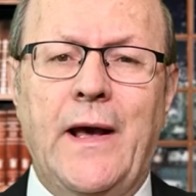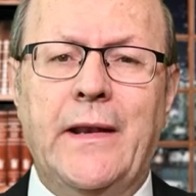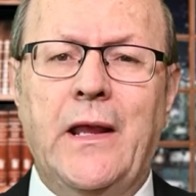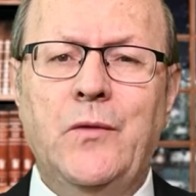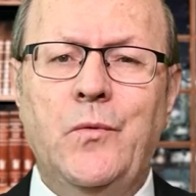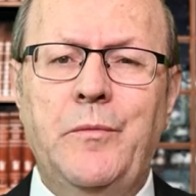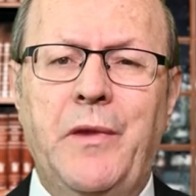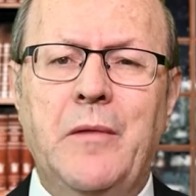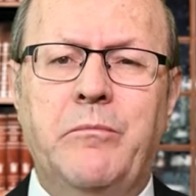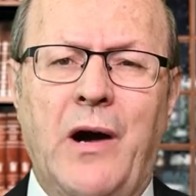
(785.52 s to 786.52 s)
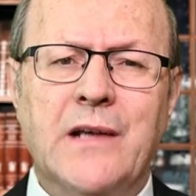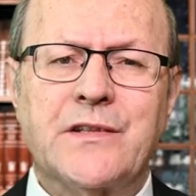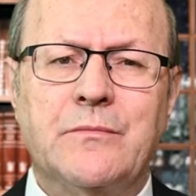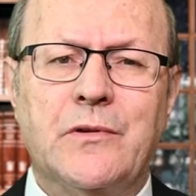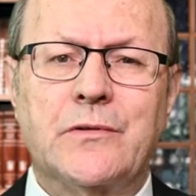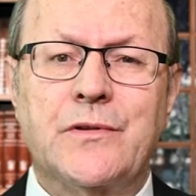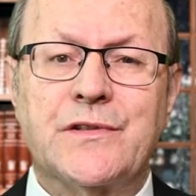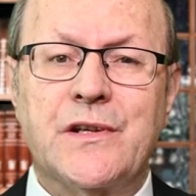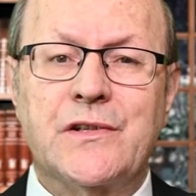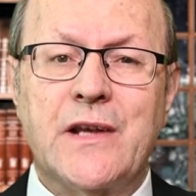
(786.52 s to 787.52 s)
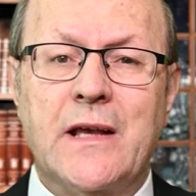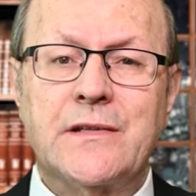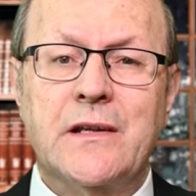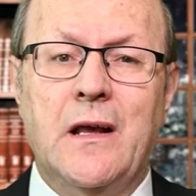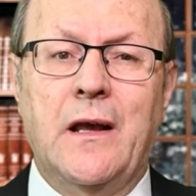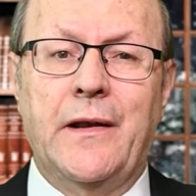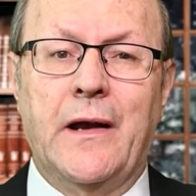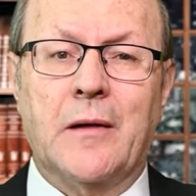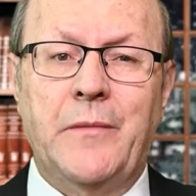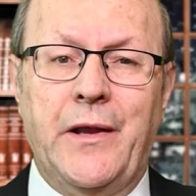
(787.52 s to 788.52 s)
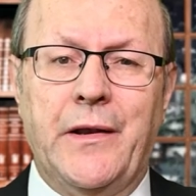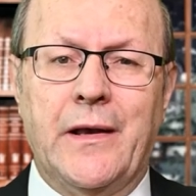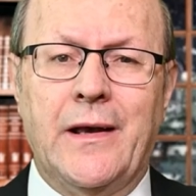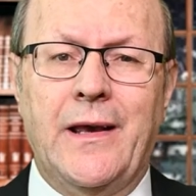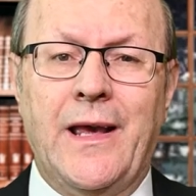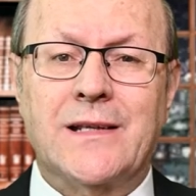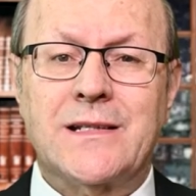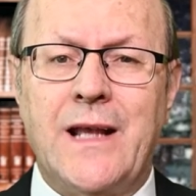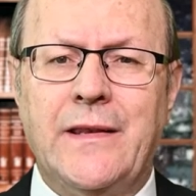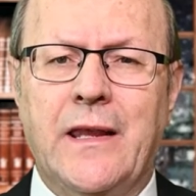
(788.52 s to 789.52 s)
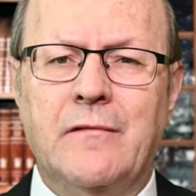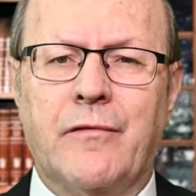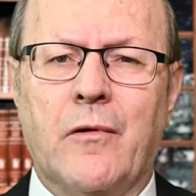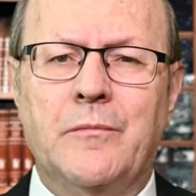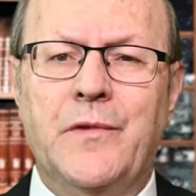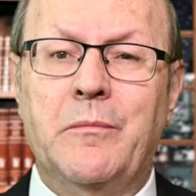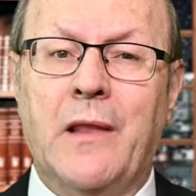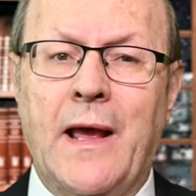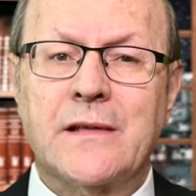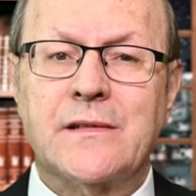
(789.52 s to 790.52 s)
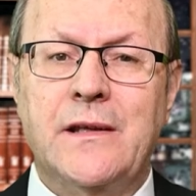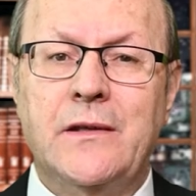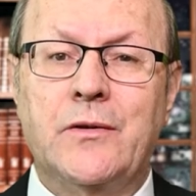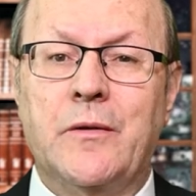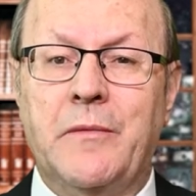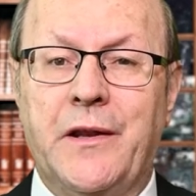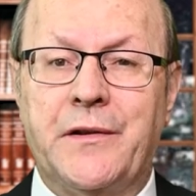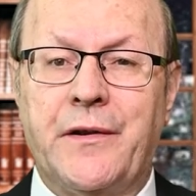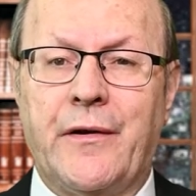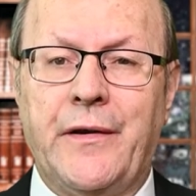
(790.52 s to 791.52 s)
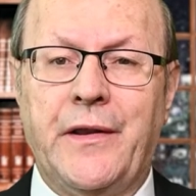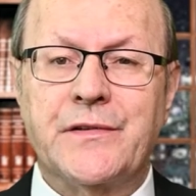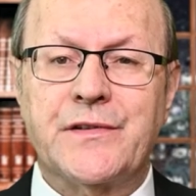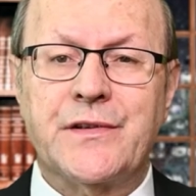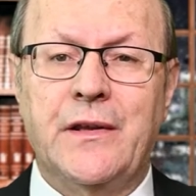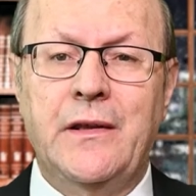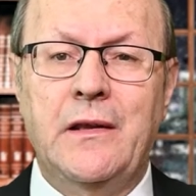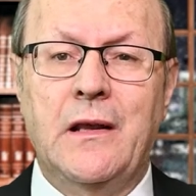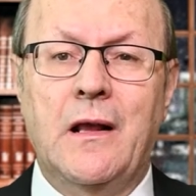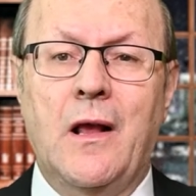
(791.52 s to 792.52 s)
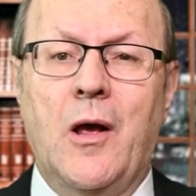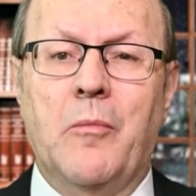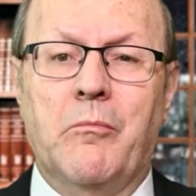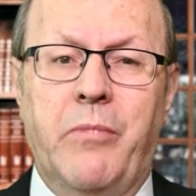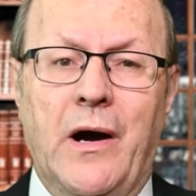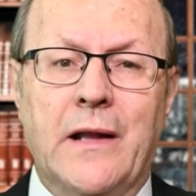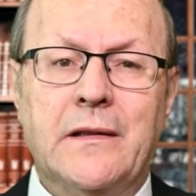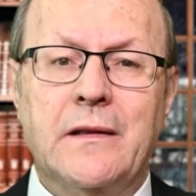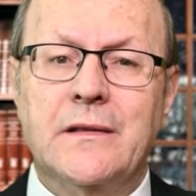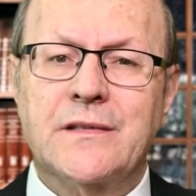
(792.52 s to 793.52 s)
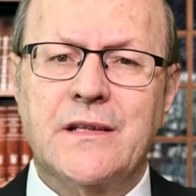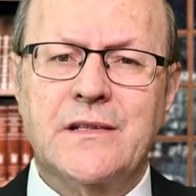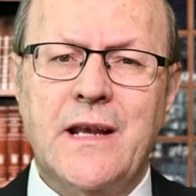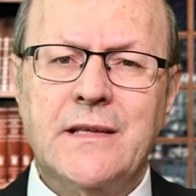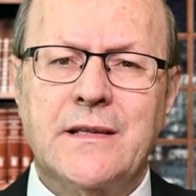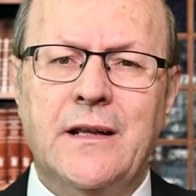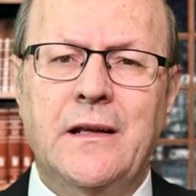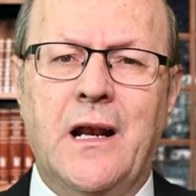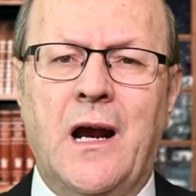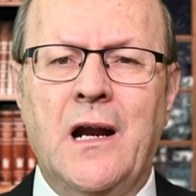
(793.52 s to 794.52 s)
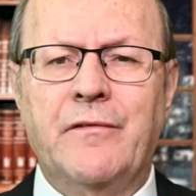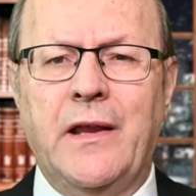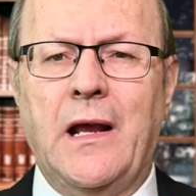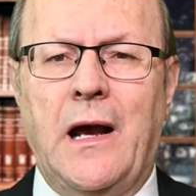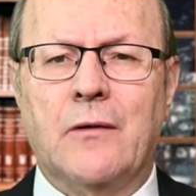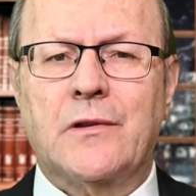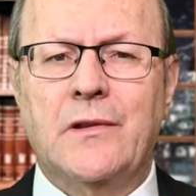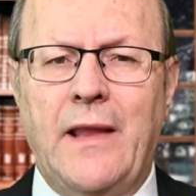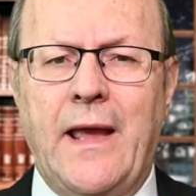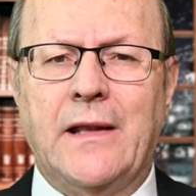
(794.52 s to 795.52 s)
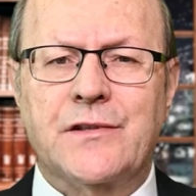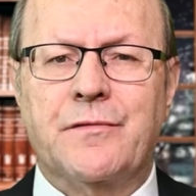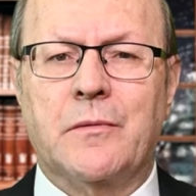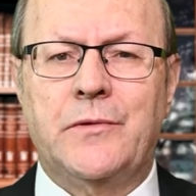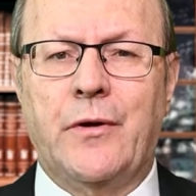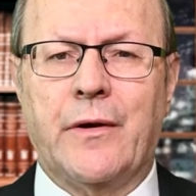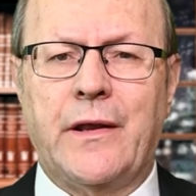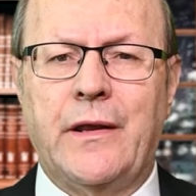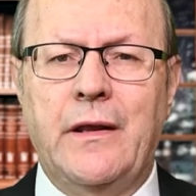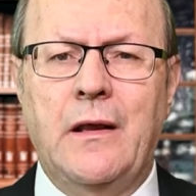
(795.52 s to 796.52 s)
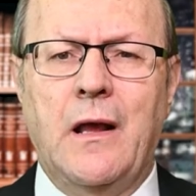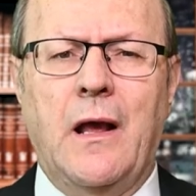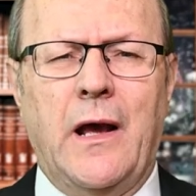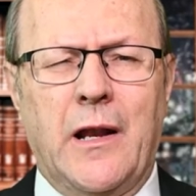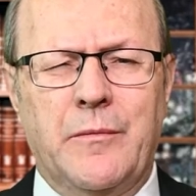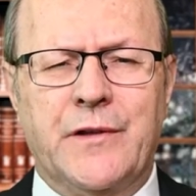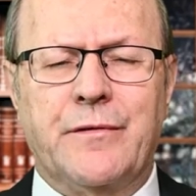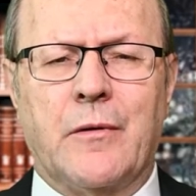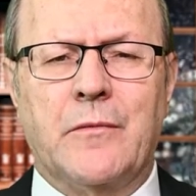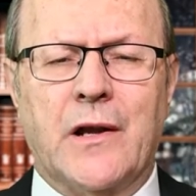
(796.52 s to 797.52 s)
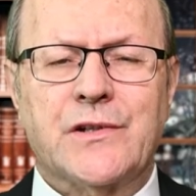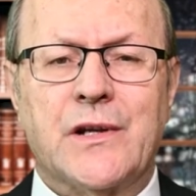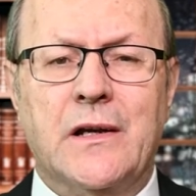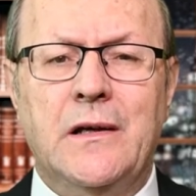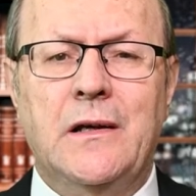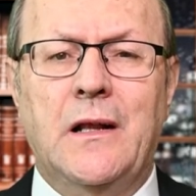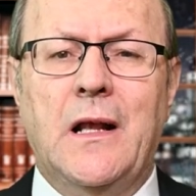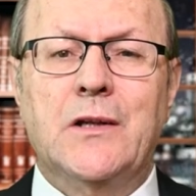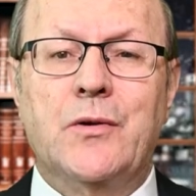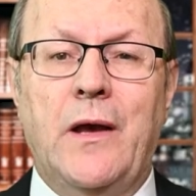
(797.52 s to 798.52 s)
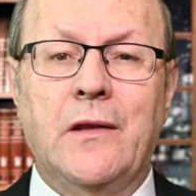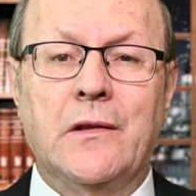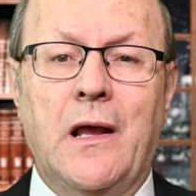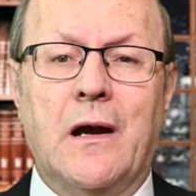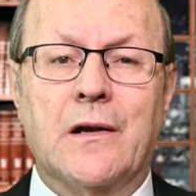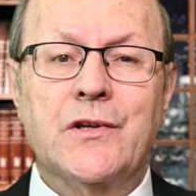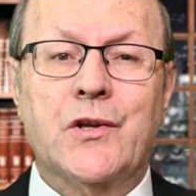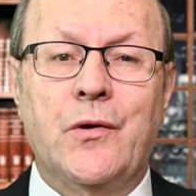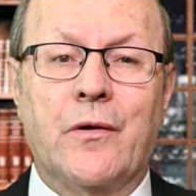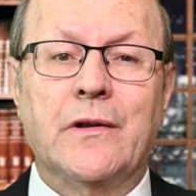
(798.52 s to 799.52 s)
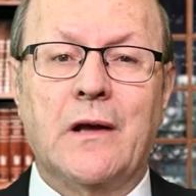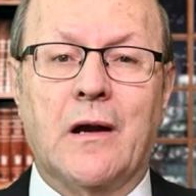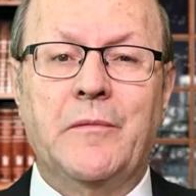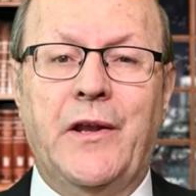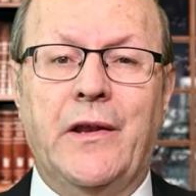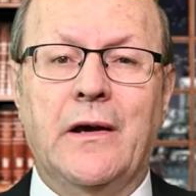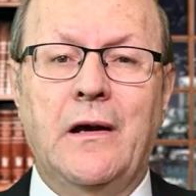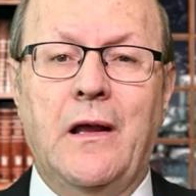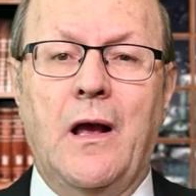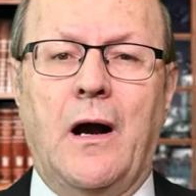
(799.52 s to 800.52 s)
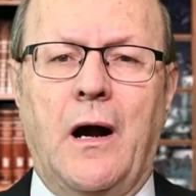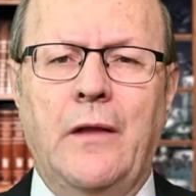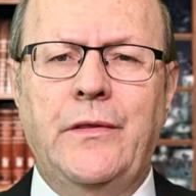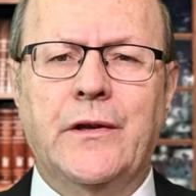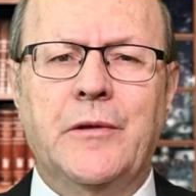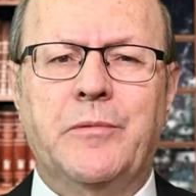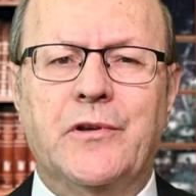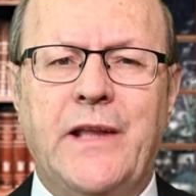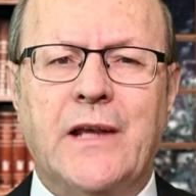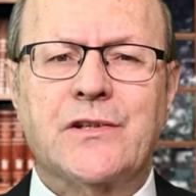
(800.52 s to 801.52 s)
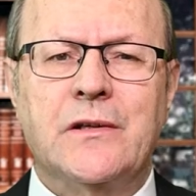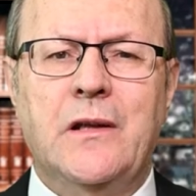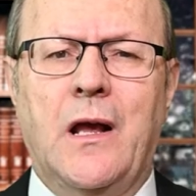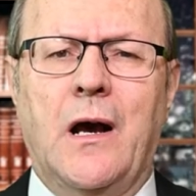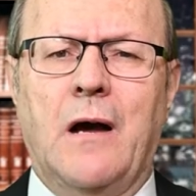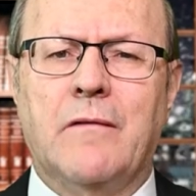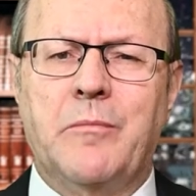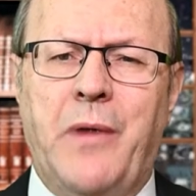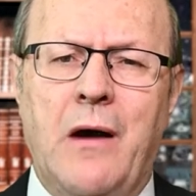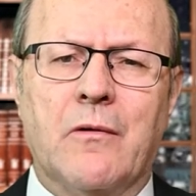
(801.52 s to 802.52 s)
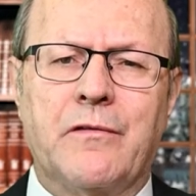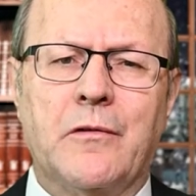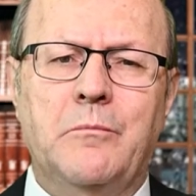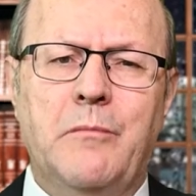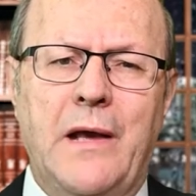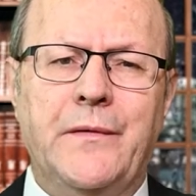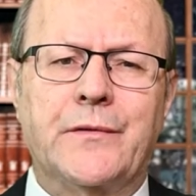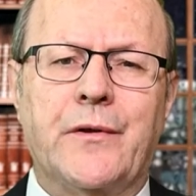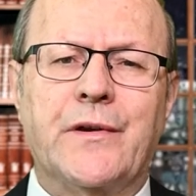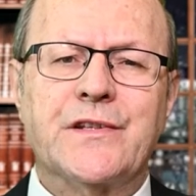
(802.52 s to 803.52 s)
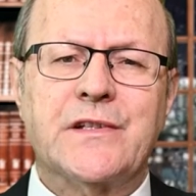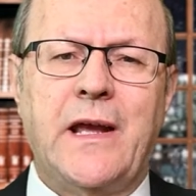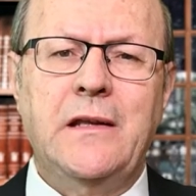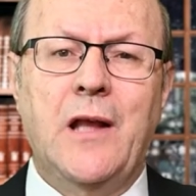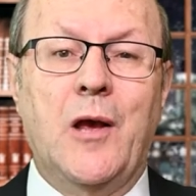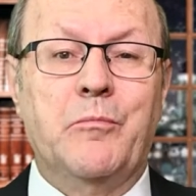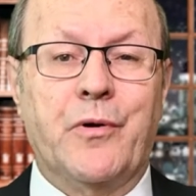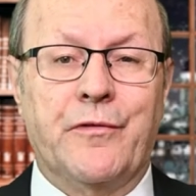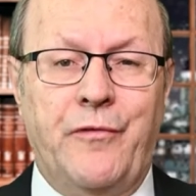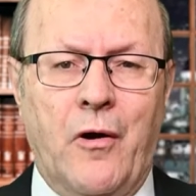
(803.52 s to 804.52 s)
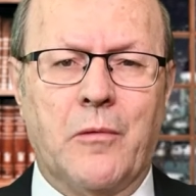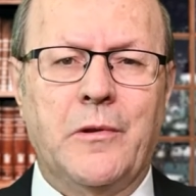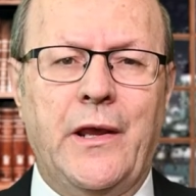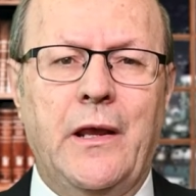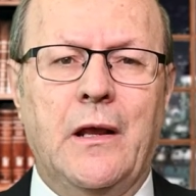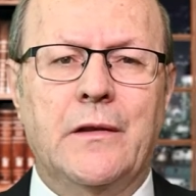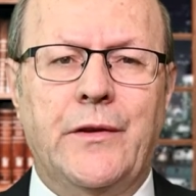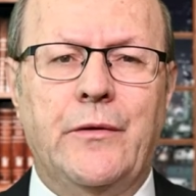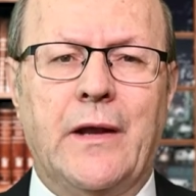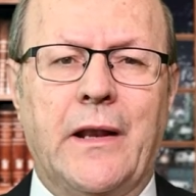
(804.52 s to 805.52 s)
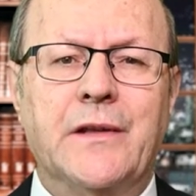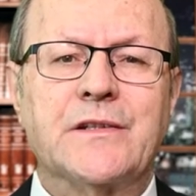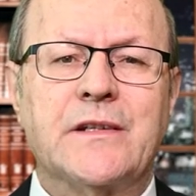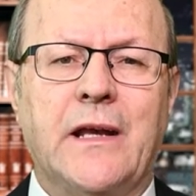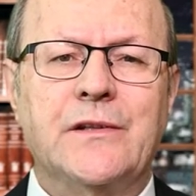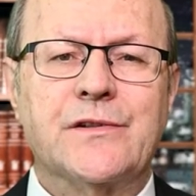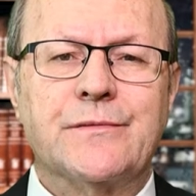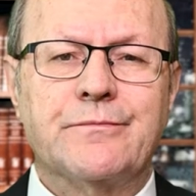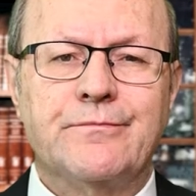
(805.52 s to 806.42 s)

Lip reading: that it would be impossible to suggest an Armenia extending from the Black Sea to the Mediterranean Sea, but suggested carving out lands from Turkey and a bit from Russia to enlarge current Armenia under the protection of a powerful mandatory state, preferably the United States.